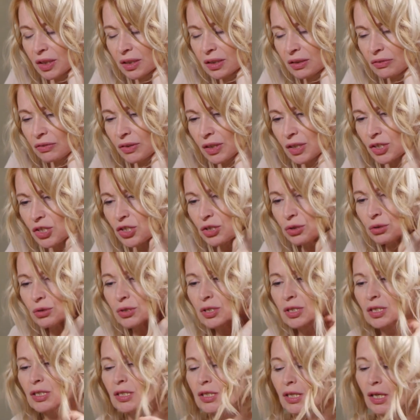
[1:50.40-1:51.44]
is
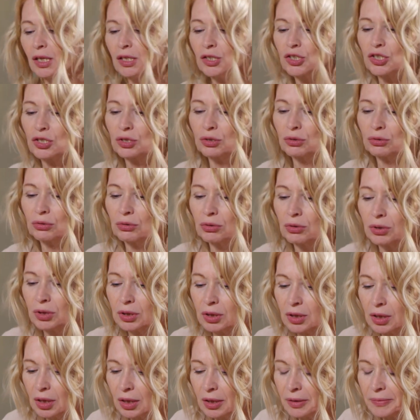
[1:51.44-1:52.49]
to talk to their
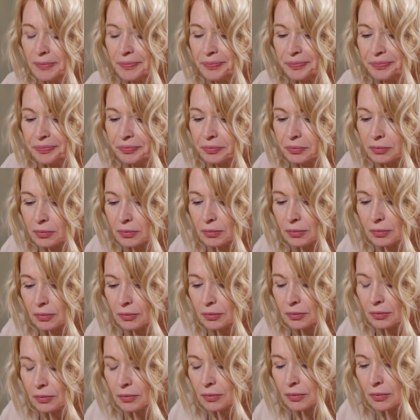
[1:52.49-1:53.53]
neurologist about
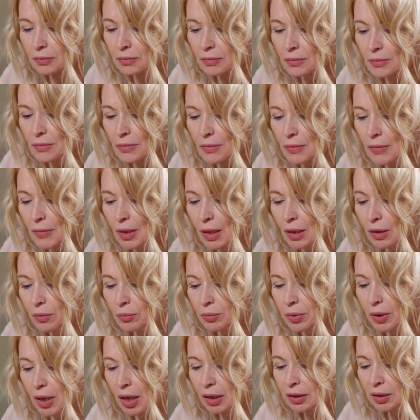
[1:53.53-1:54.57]
their drug.
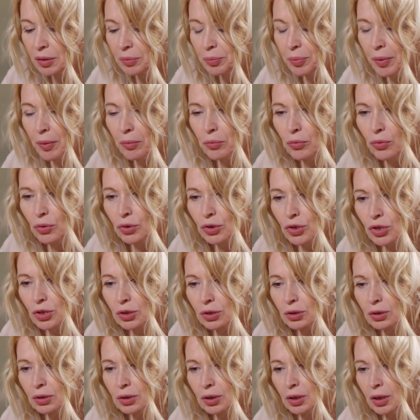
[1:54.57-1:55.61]
Is this a
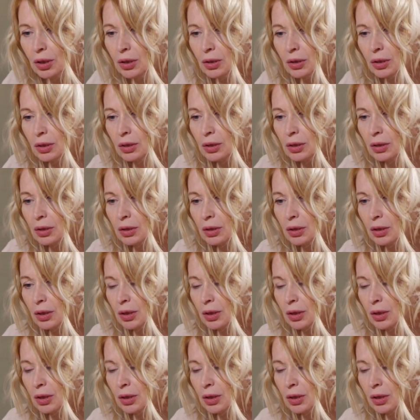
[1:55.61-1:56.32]
drug to continue right